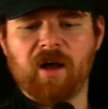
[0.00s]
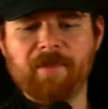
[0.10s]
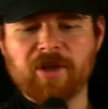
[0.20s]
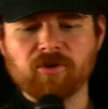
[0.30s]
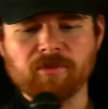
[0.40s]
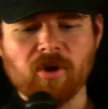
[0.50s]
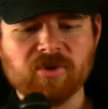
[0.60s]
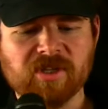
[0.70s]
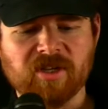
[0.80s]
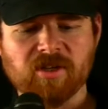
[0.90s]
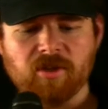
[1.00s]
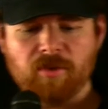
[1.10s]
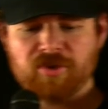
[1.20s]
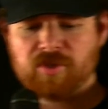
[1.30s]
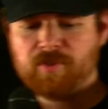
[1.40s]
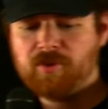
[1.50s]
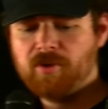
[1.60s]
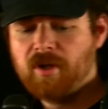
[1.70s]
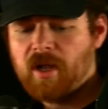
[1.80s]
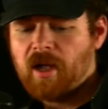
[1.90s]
Emmanuel Mosley, Akilla Witherspoon,